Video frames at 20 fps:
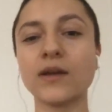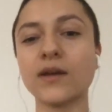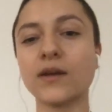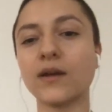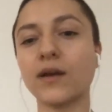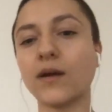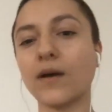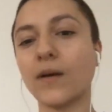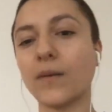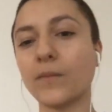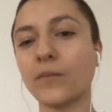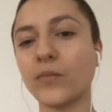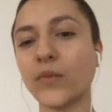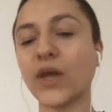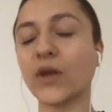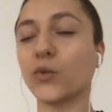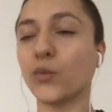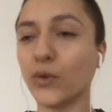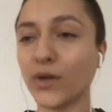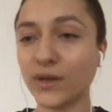
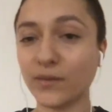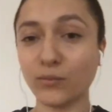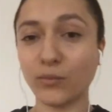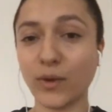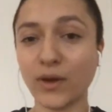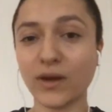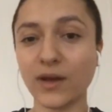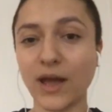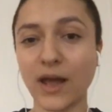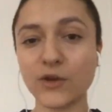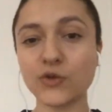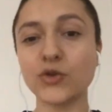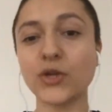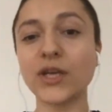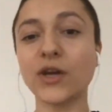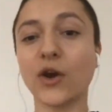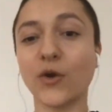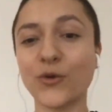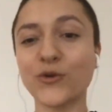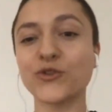And we
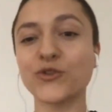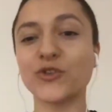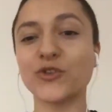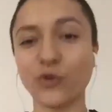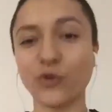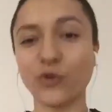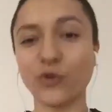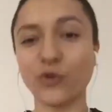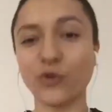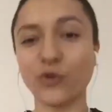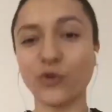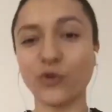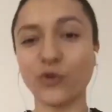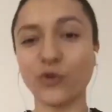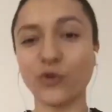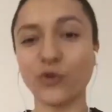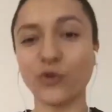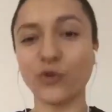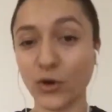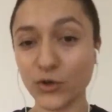actually encourage
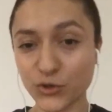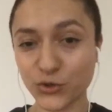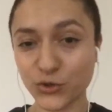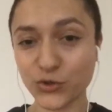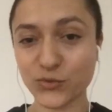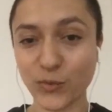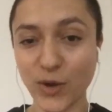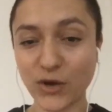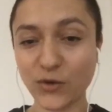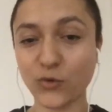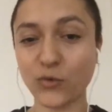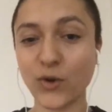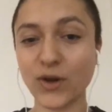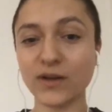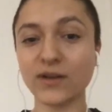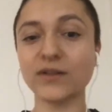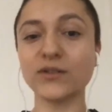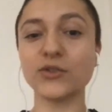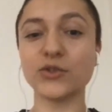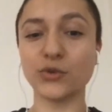developers that want to use
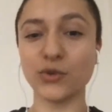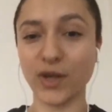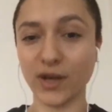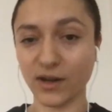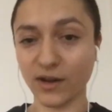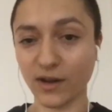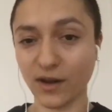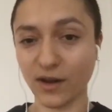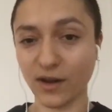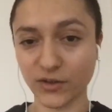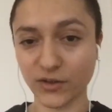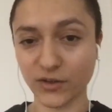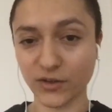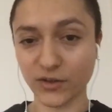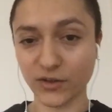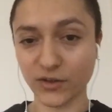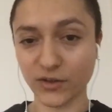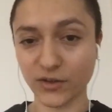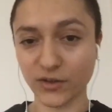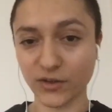µRaiden to get in
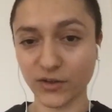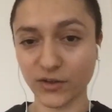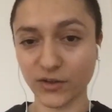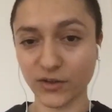contact with us,